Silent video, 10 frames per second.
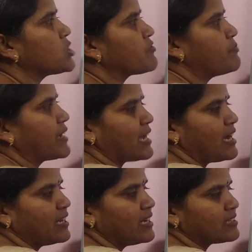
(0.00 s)
of
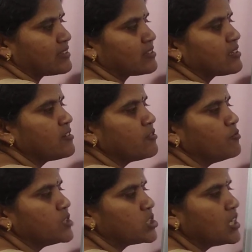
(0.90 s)
mechanics
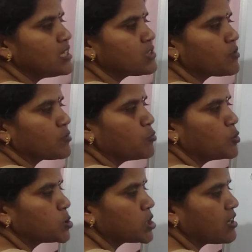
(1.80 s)
which deals with
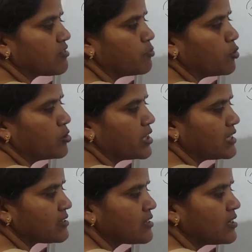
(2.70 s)
motion of
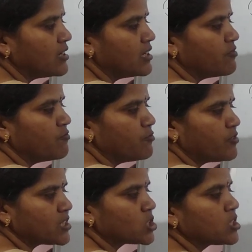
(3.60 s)
bodies, in
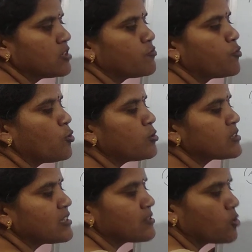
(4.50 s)
which
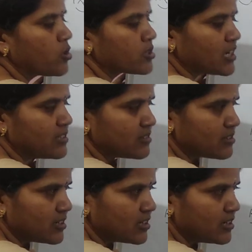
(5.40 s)
force is not
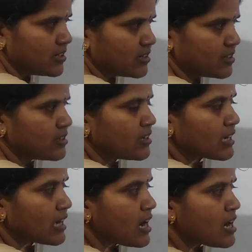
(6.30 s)
considered.
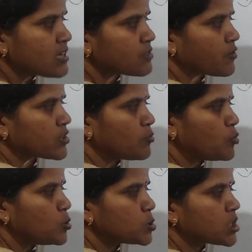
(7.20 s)
Cause for the
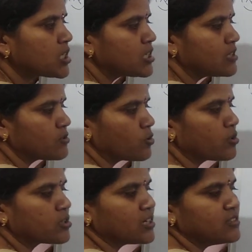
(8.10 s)
motion is
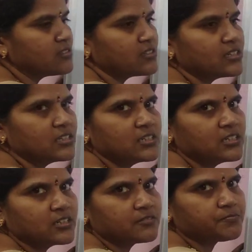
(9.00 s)
not
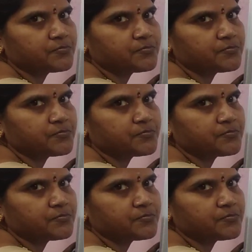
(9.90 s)
considered.